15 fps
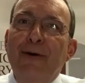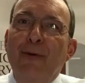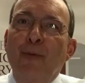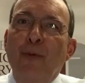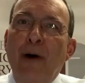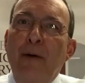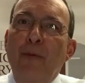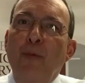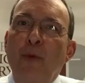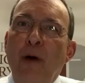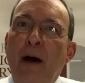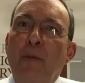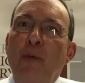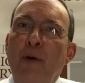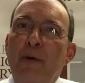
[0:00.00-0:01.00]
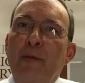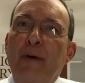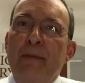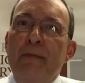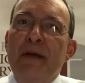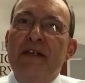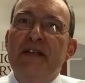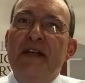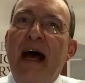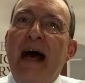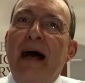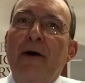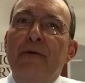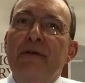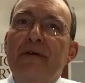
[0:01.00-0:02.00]
what what would we miss out?
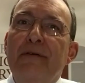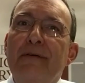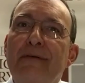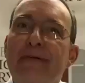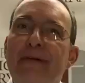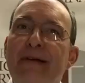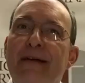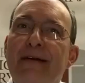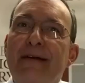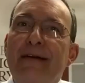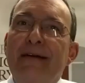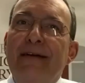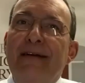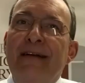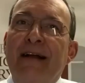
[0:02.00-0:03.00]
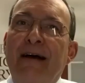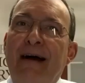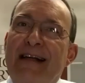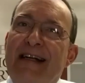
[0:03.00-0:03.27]
You know, I